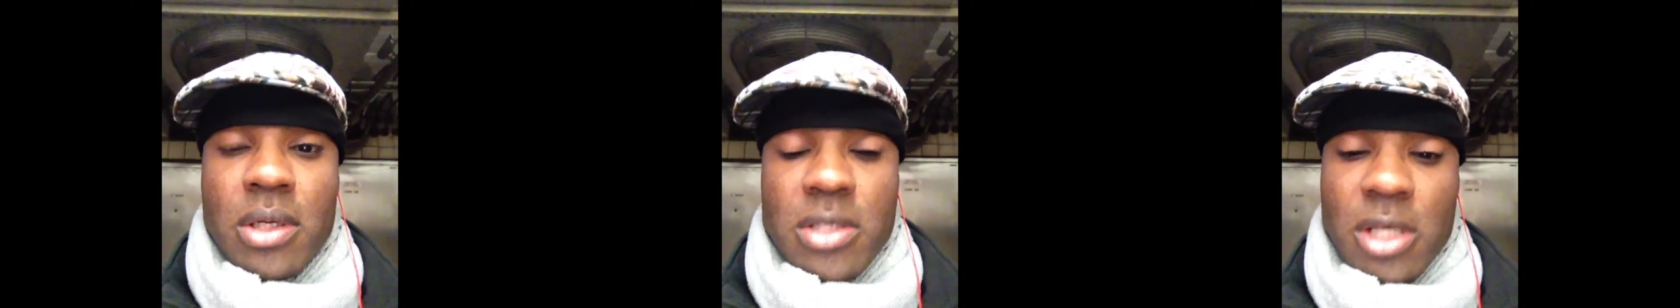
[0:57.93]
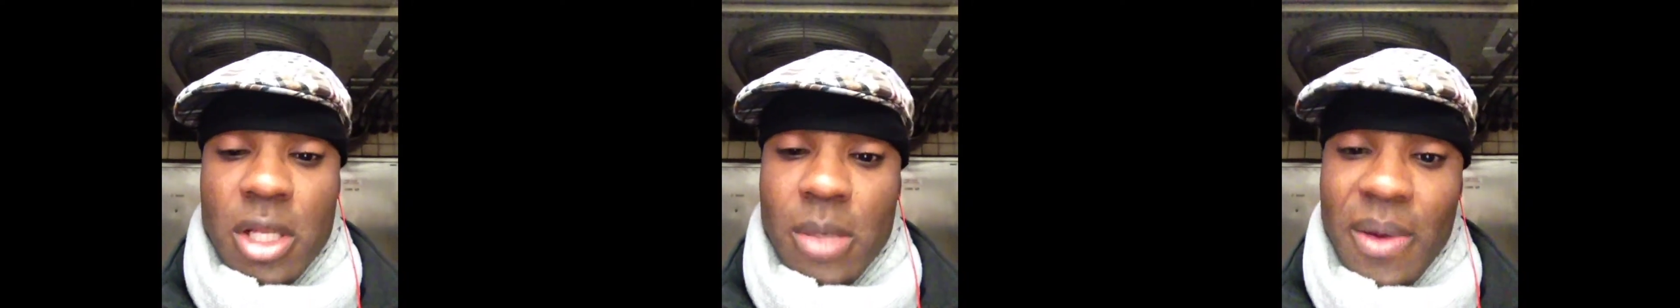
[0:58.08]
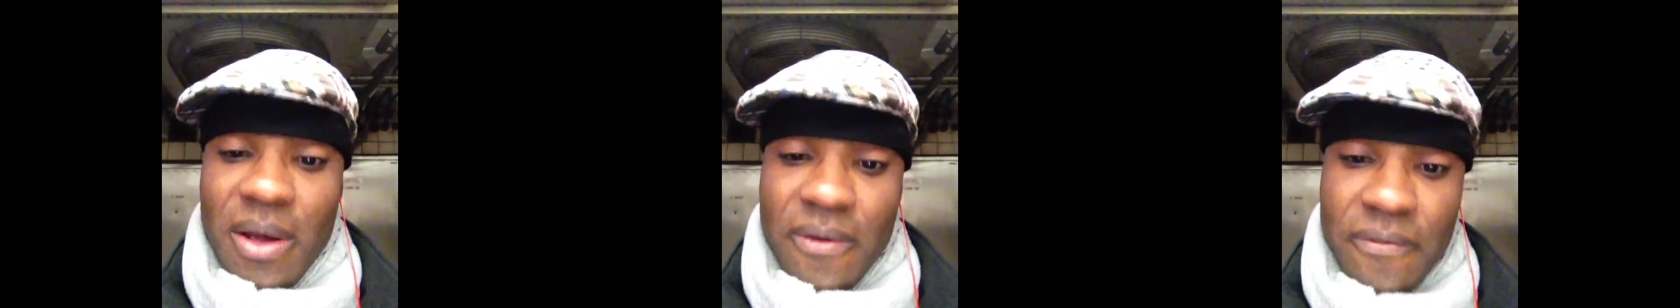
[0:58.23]
it's
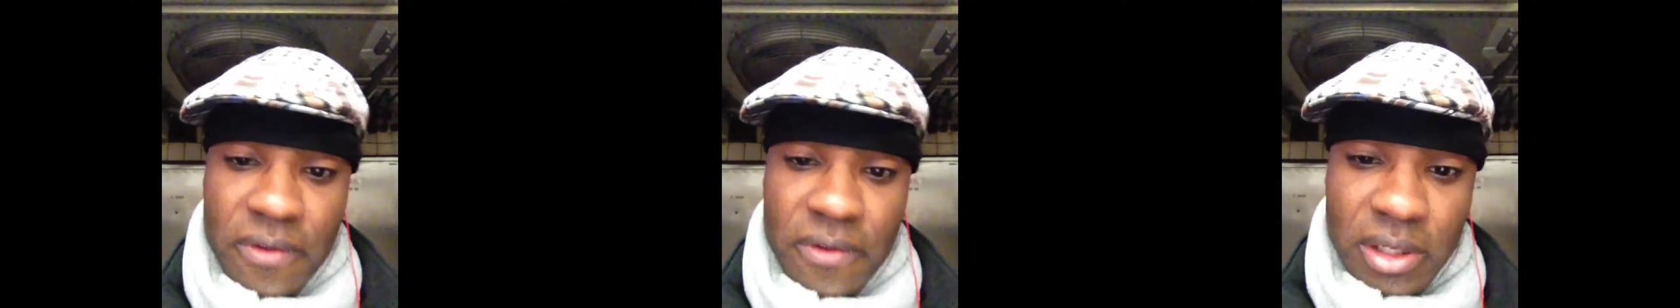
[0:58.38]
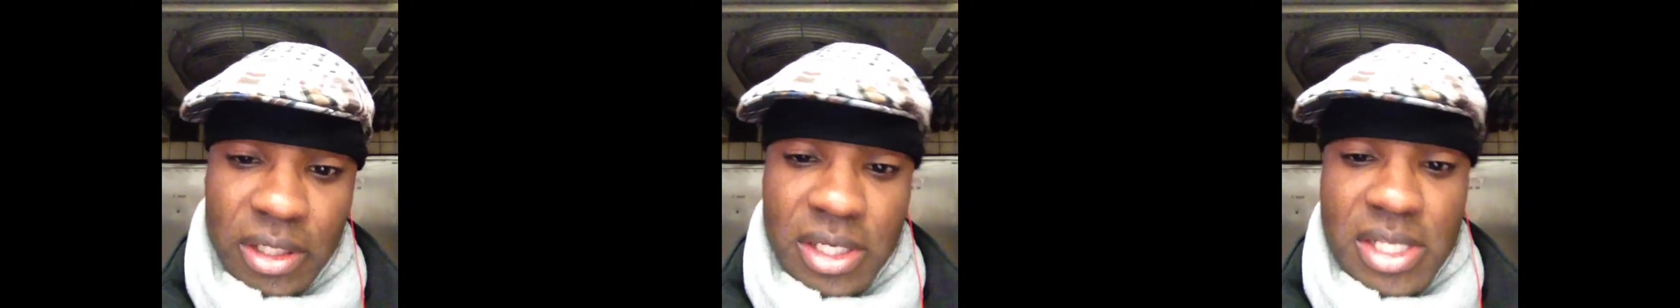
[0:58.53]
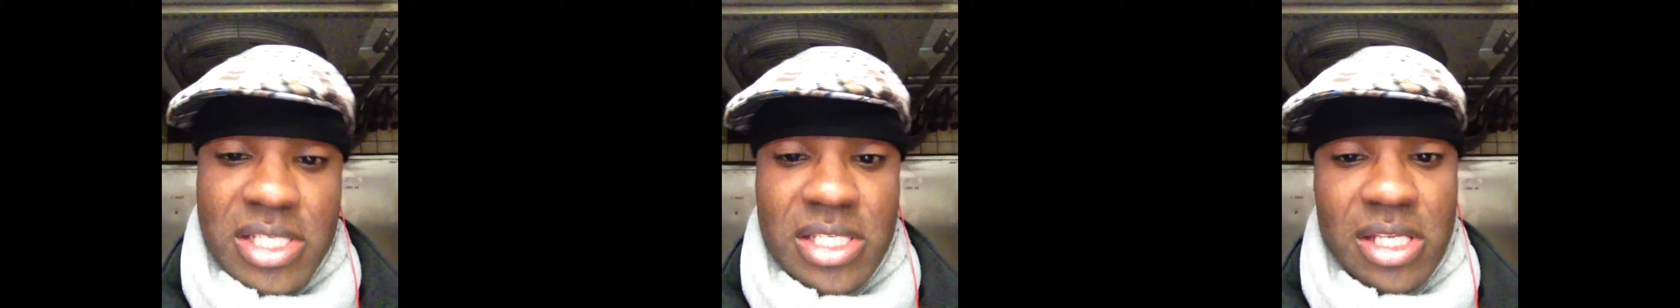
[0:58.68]
all about
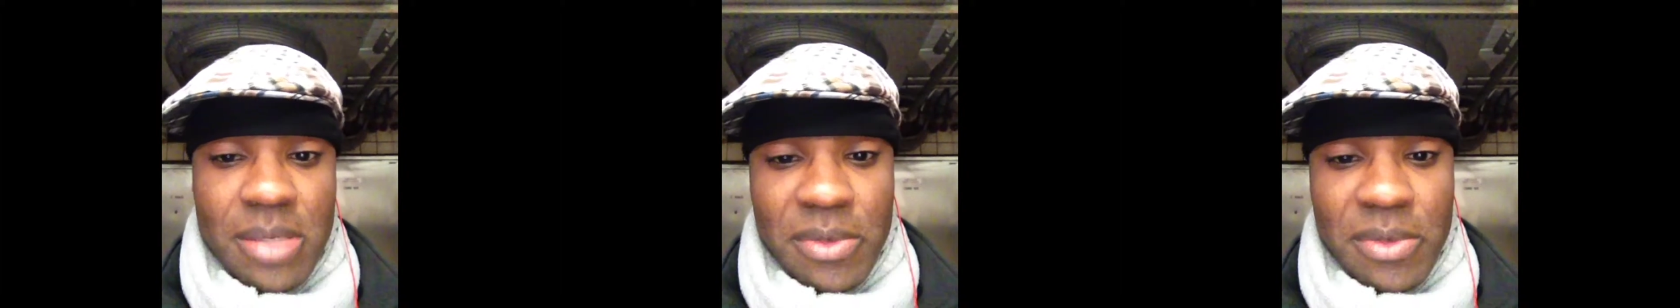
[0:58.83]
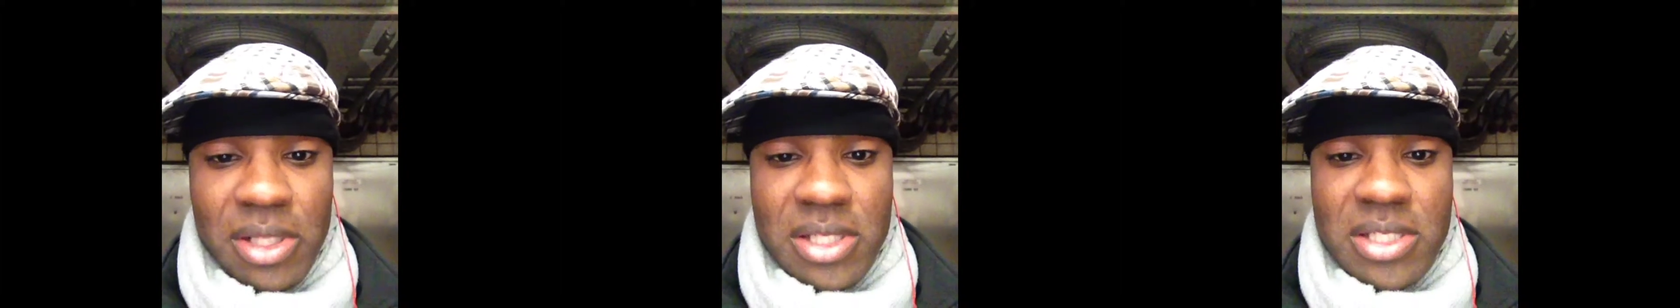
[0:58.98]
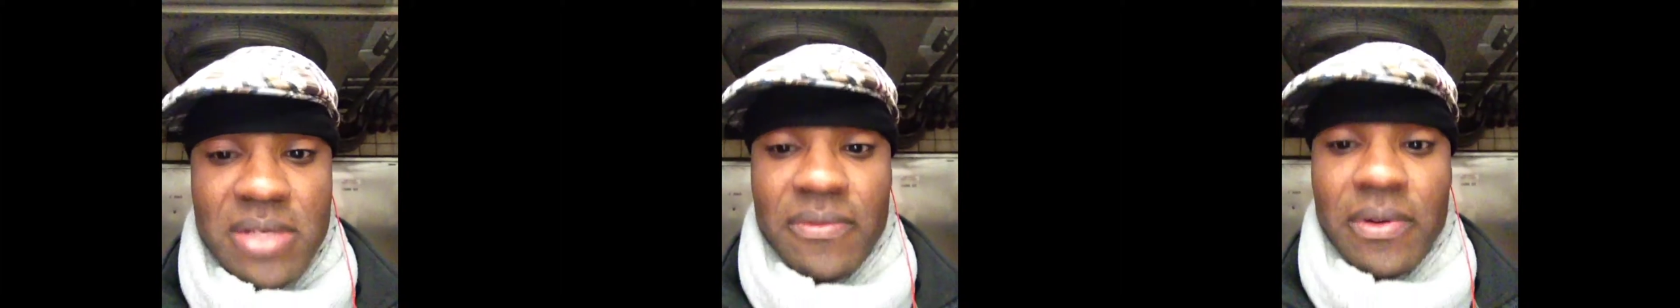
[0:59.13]
feeling the
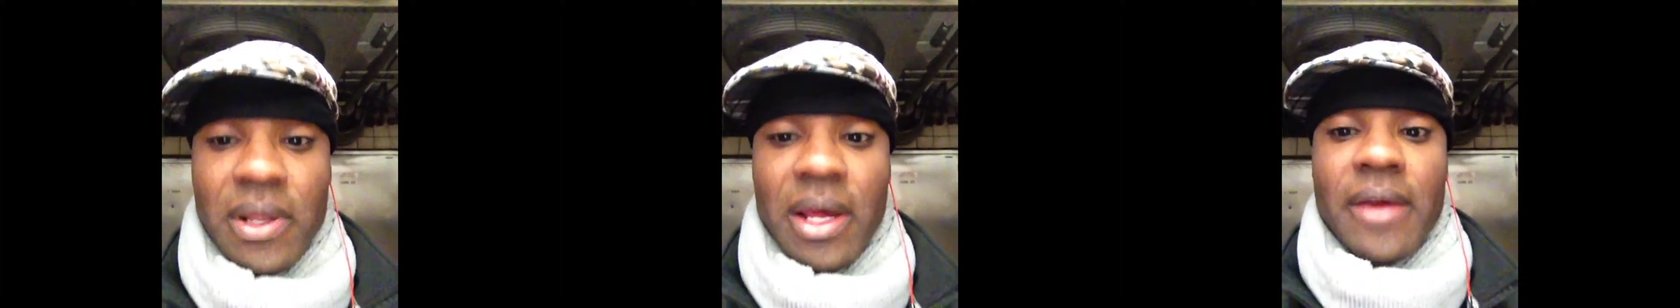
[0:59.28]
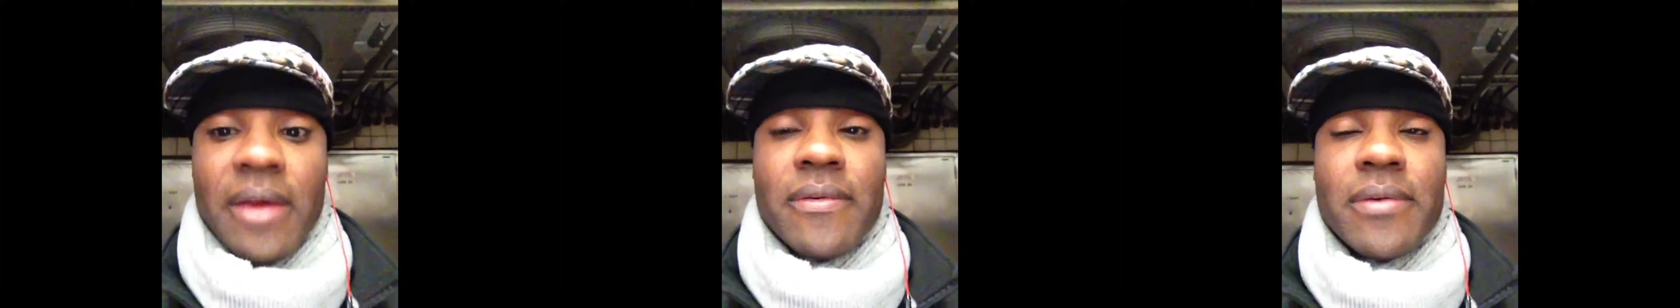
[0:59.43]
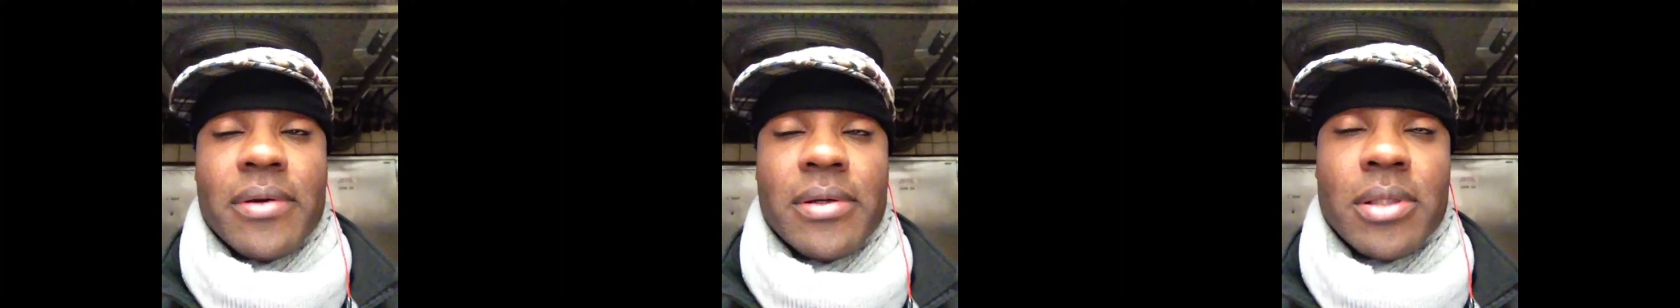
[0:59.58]
stimulus of
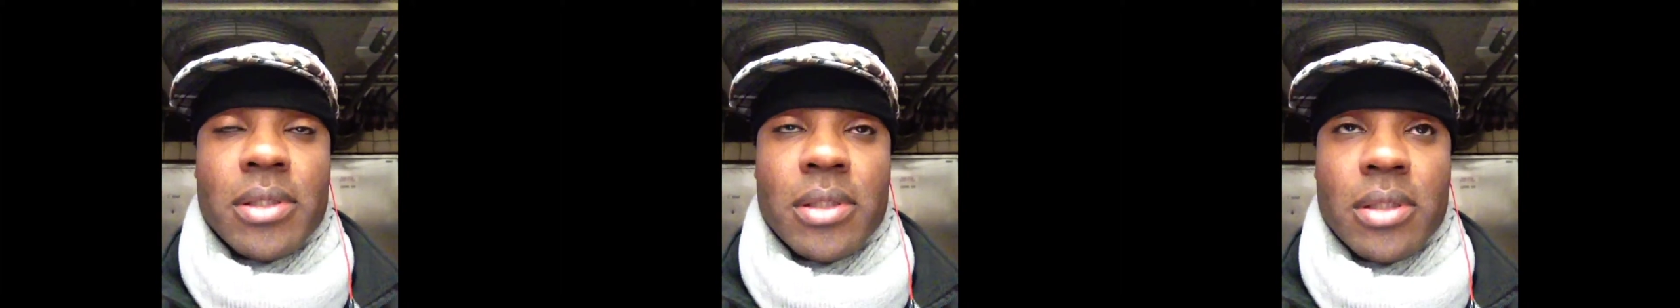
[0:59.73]
life.